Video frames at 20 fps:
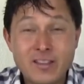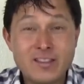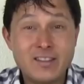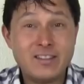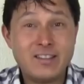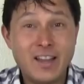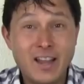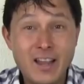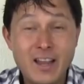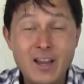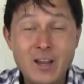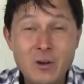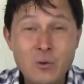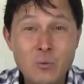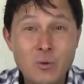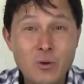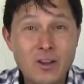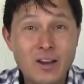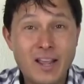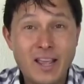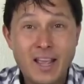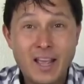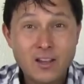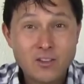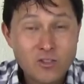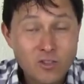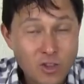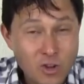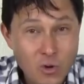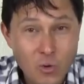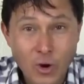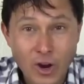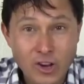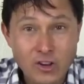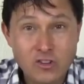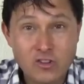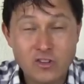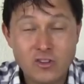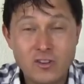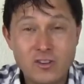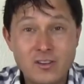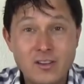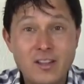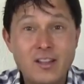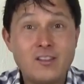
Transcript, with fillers: and today we're going to answer the question,